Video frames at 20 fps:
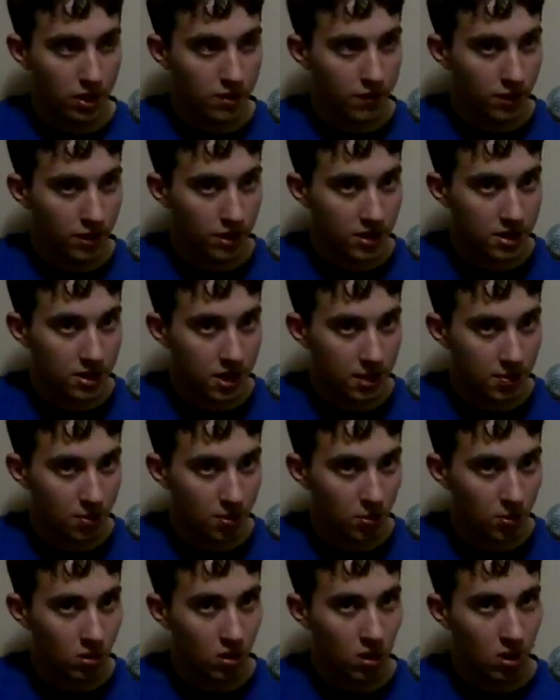It's very
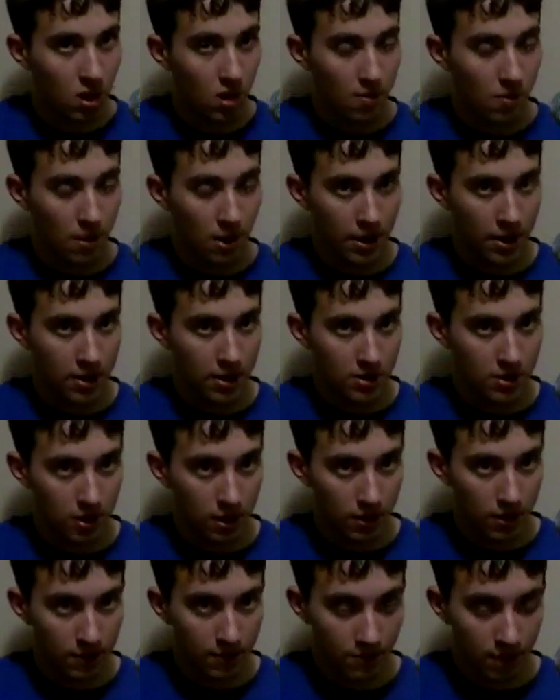simple, but
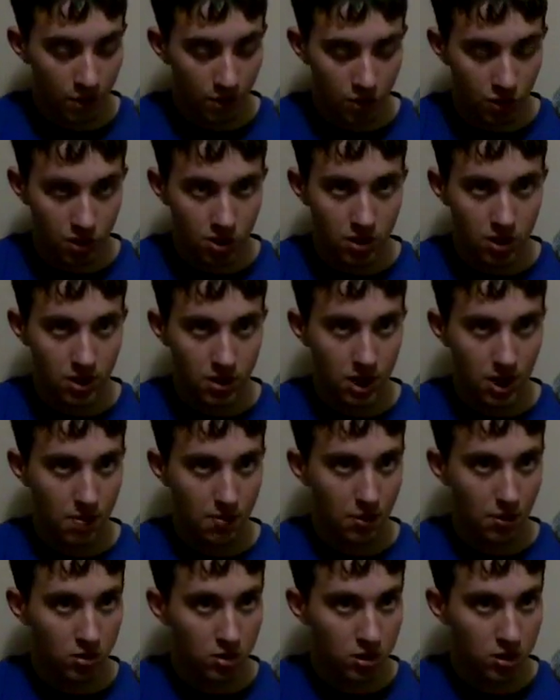it functions. It's got
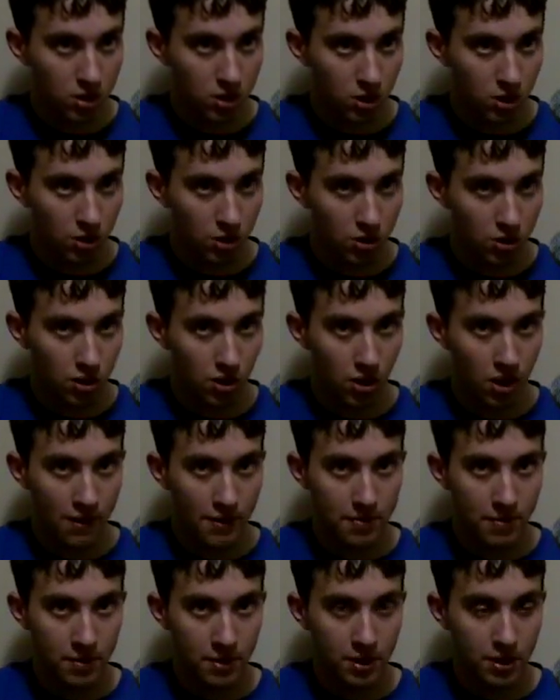a built-in tuner, so you don't
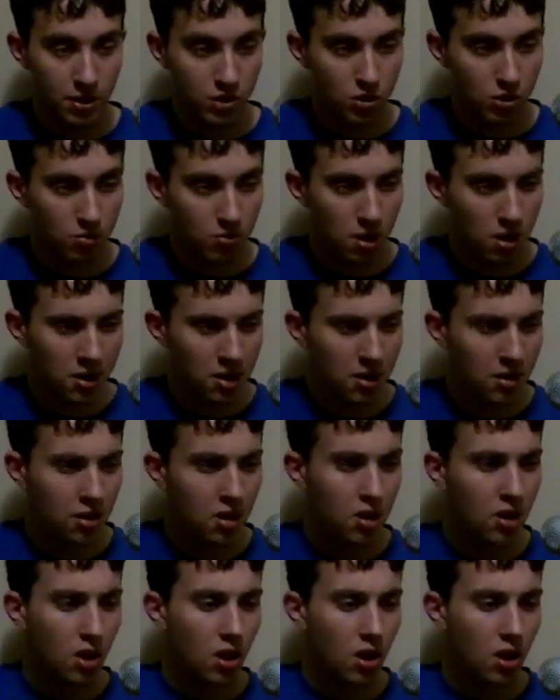have to spend the additional money.